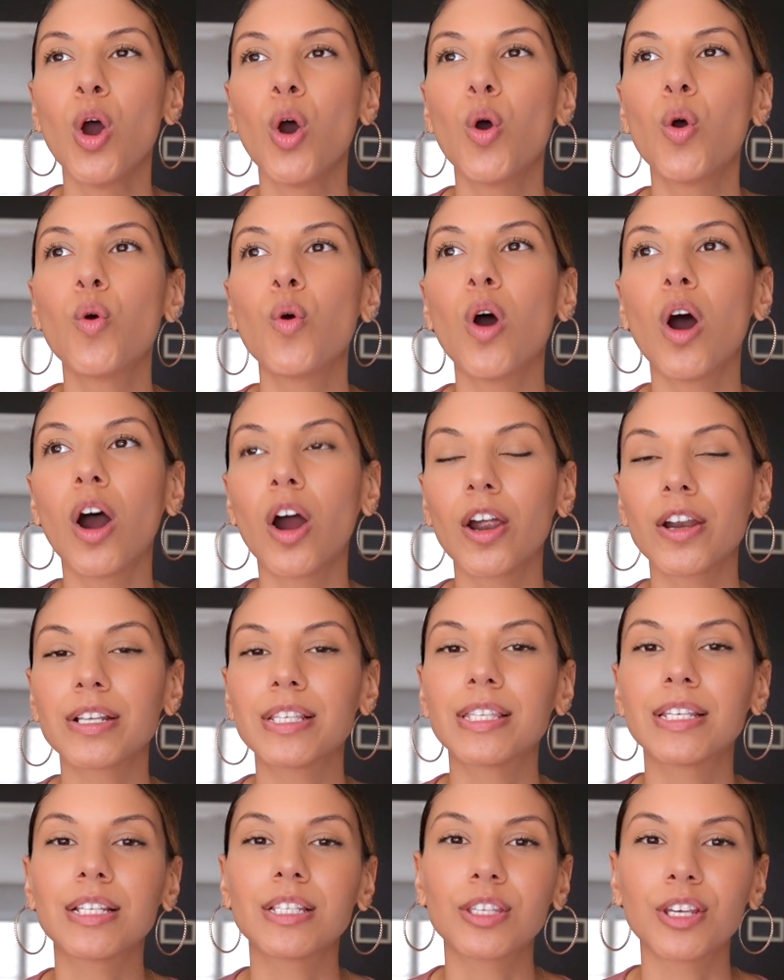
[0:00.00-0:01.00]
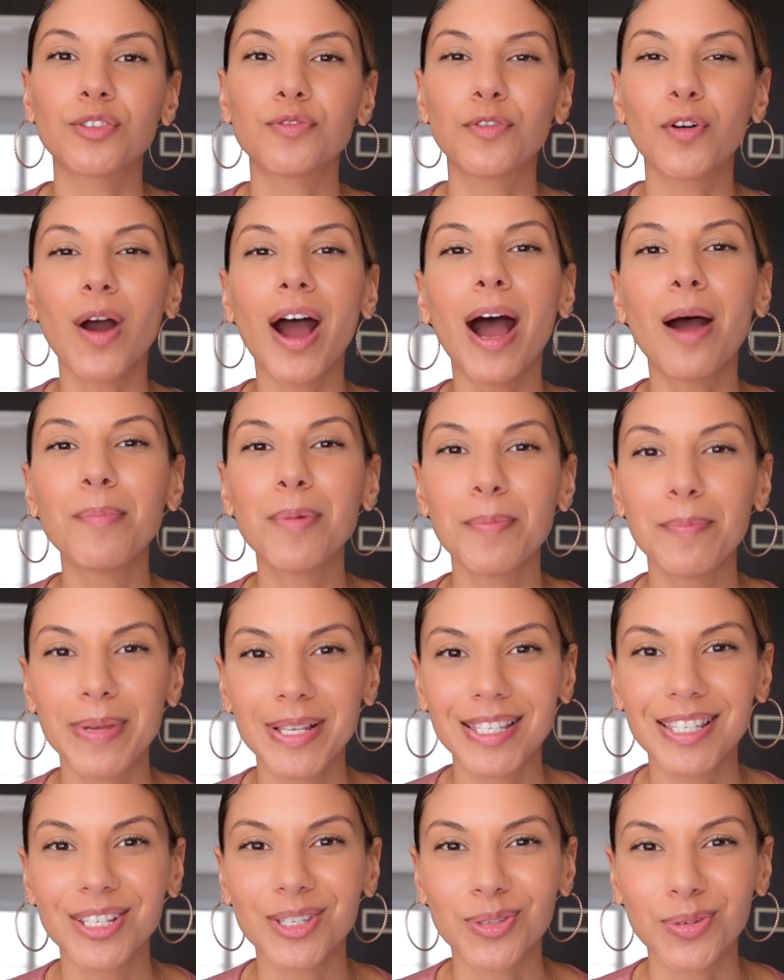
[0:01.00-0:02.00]
who are successful, I'm a
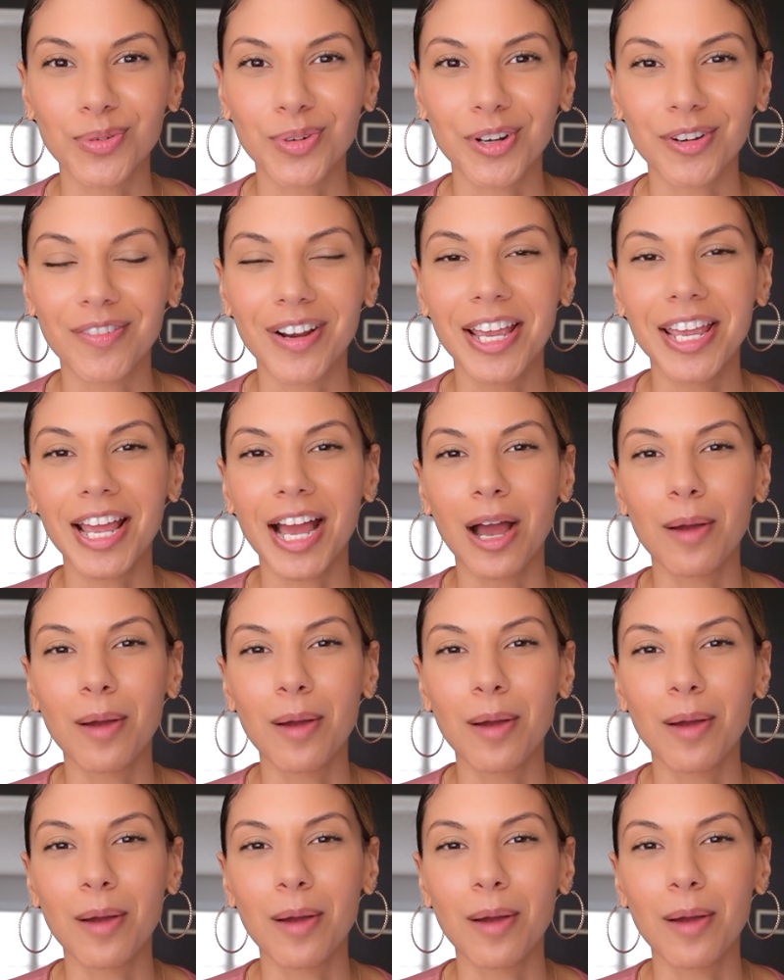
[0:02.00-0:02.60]
business owner, right?